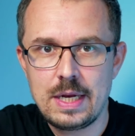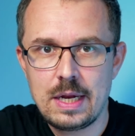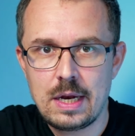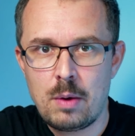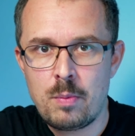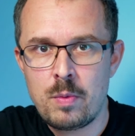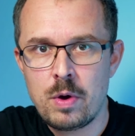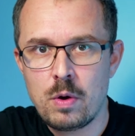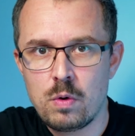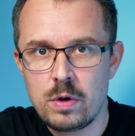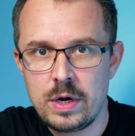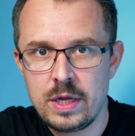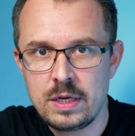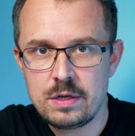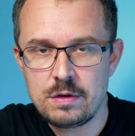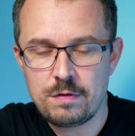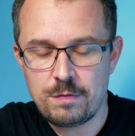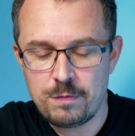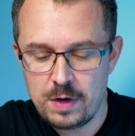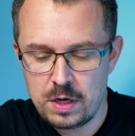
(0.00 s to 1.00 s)
that I'm recording
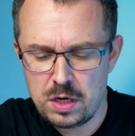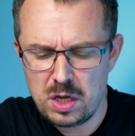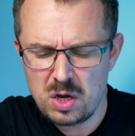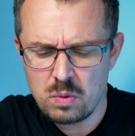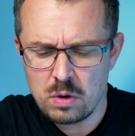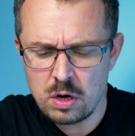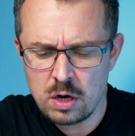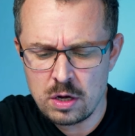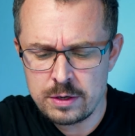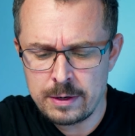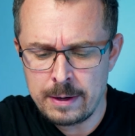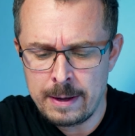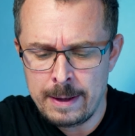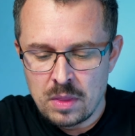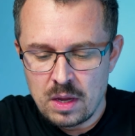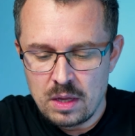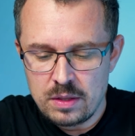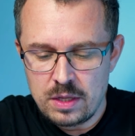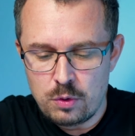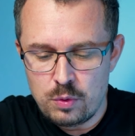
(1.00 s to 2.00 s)
this video on,
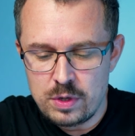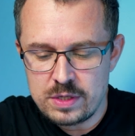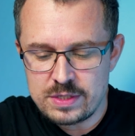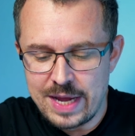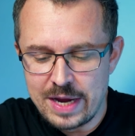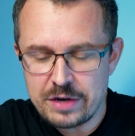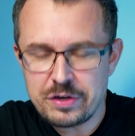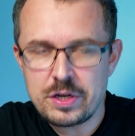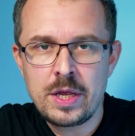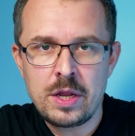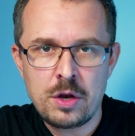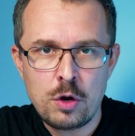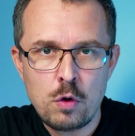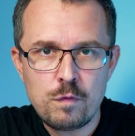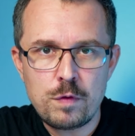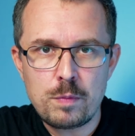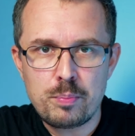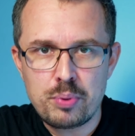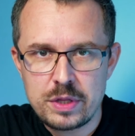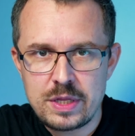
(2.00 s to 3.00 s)
there is actually an
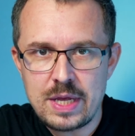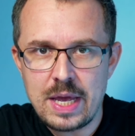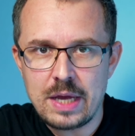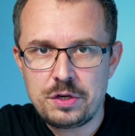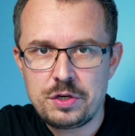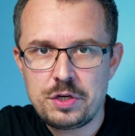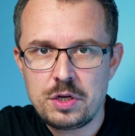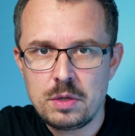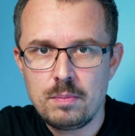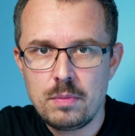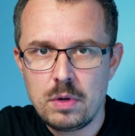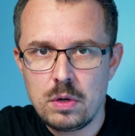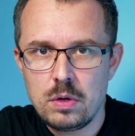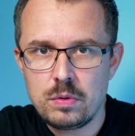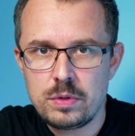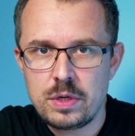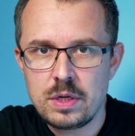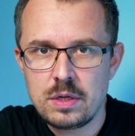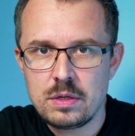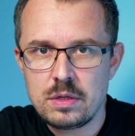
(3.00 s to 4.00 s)
overprotection
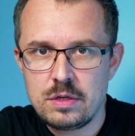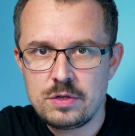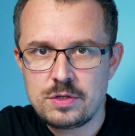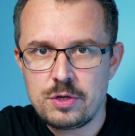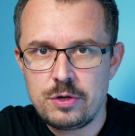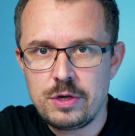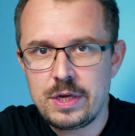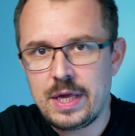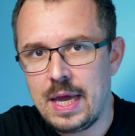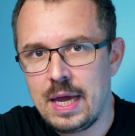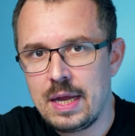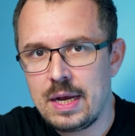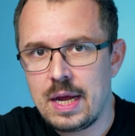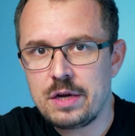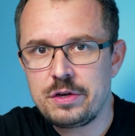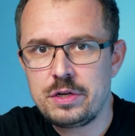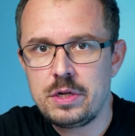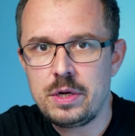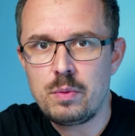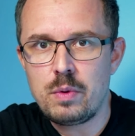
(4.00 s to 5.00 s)
mode, so you can't
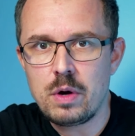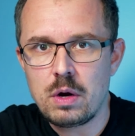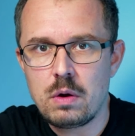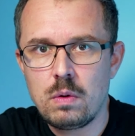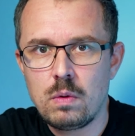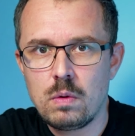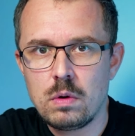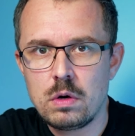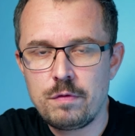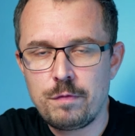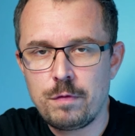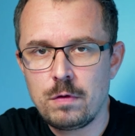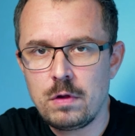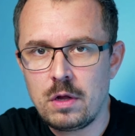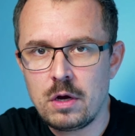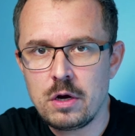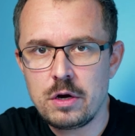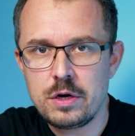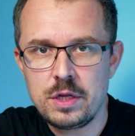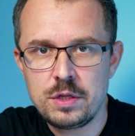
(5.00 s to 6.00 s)
actually record for
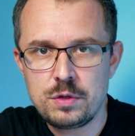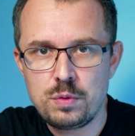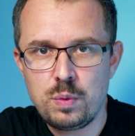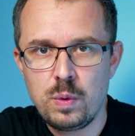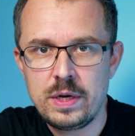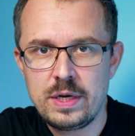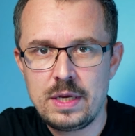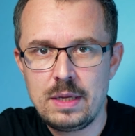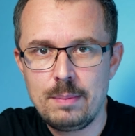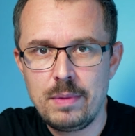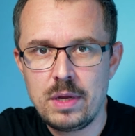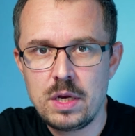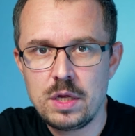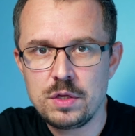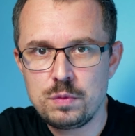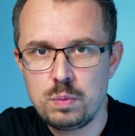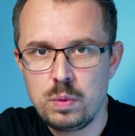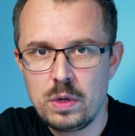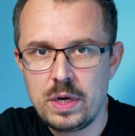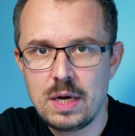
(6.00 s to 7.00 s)
longer than 20
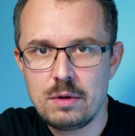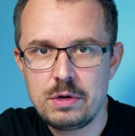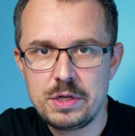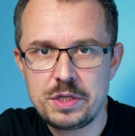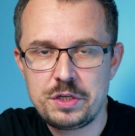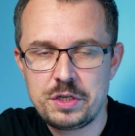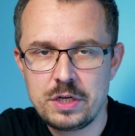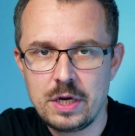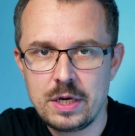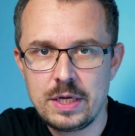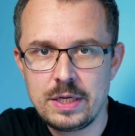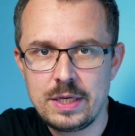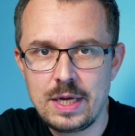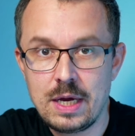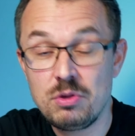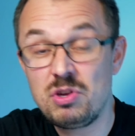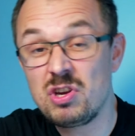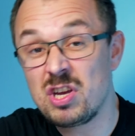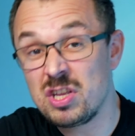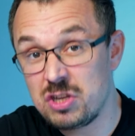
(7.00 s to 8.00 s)
minutes without it shutting
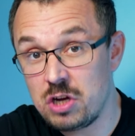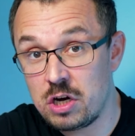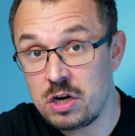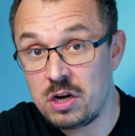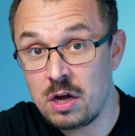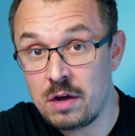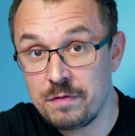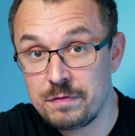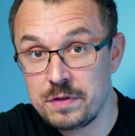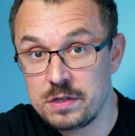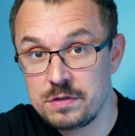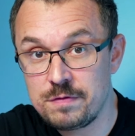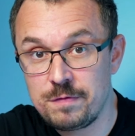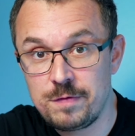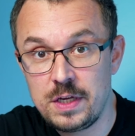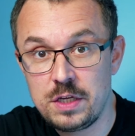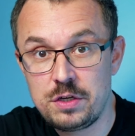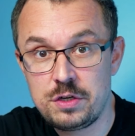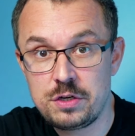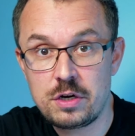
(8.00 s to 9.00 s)
down. You can turn off this
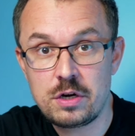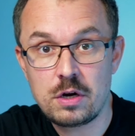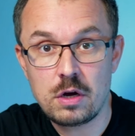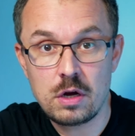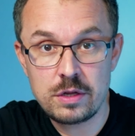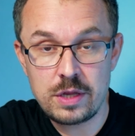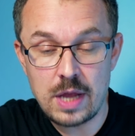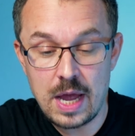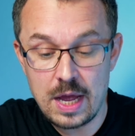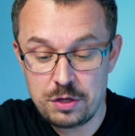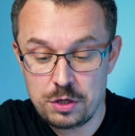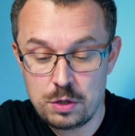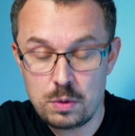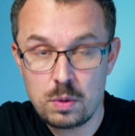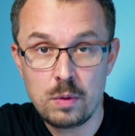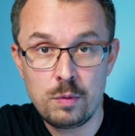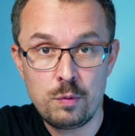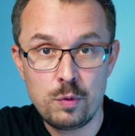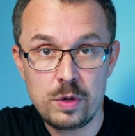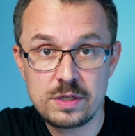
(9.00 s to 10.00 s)
feature at your
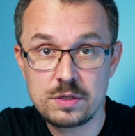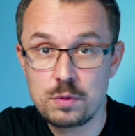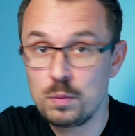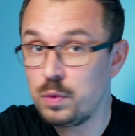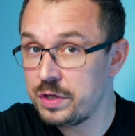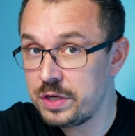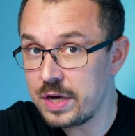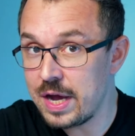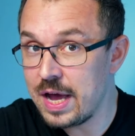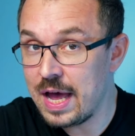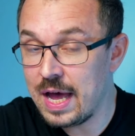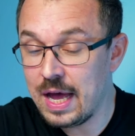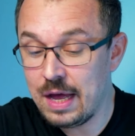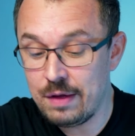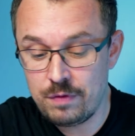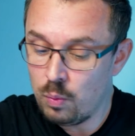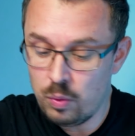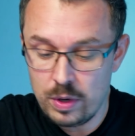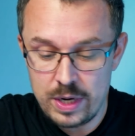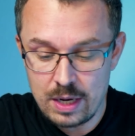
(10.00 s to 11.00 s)
own risk, which I
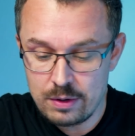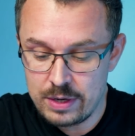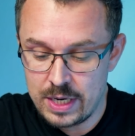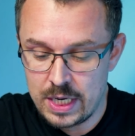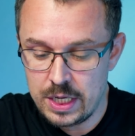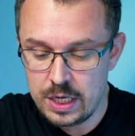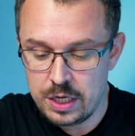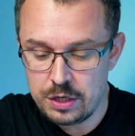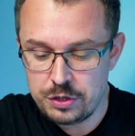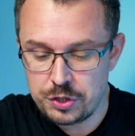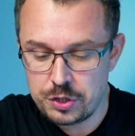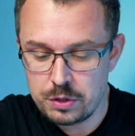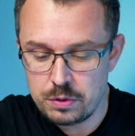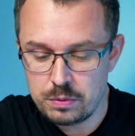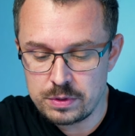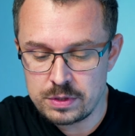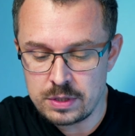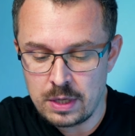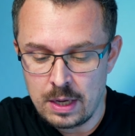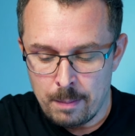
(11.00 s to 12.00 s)
have without any
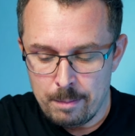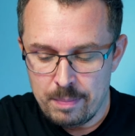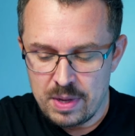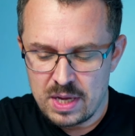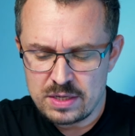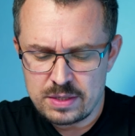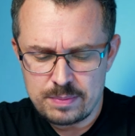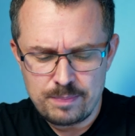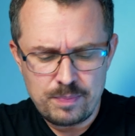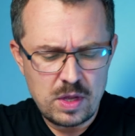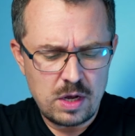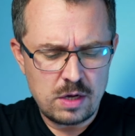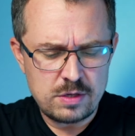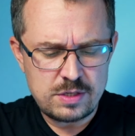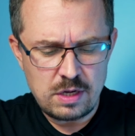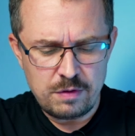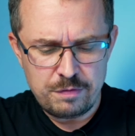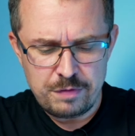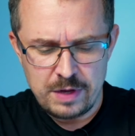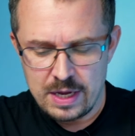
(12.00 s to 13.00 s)
issues. But on
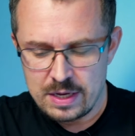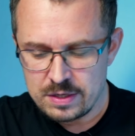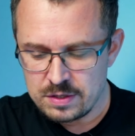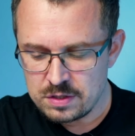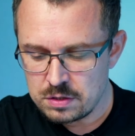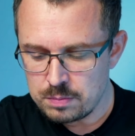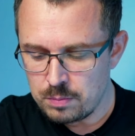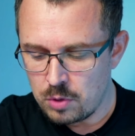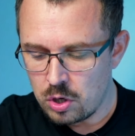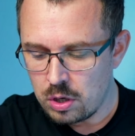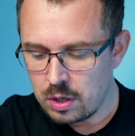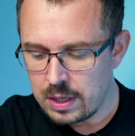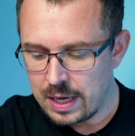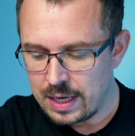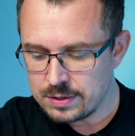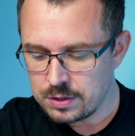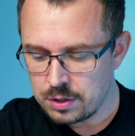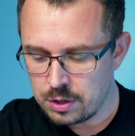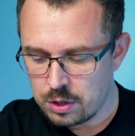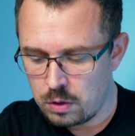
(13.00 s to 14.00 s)
something as small
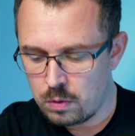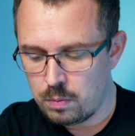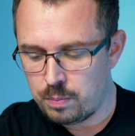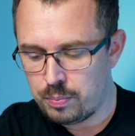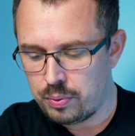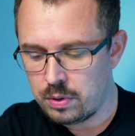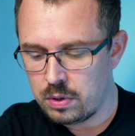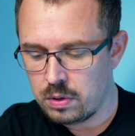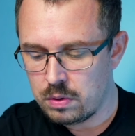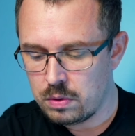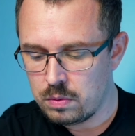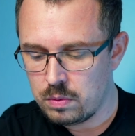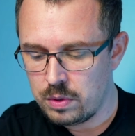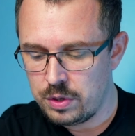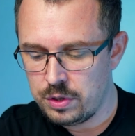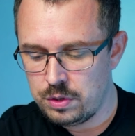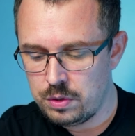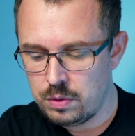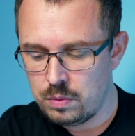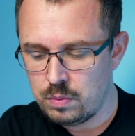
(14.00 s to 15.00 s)
as a
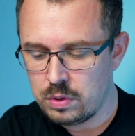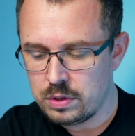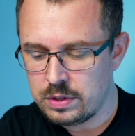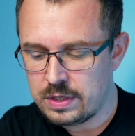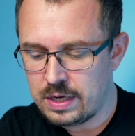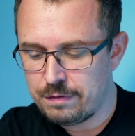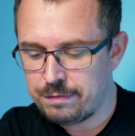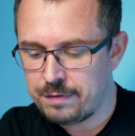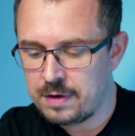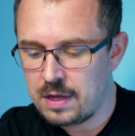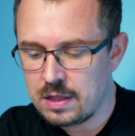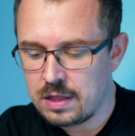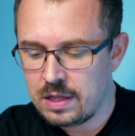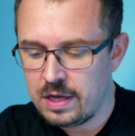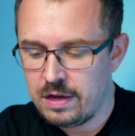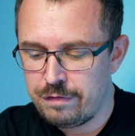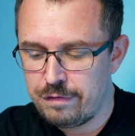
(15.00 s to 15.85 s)
GoPro, you will definitely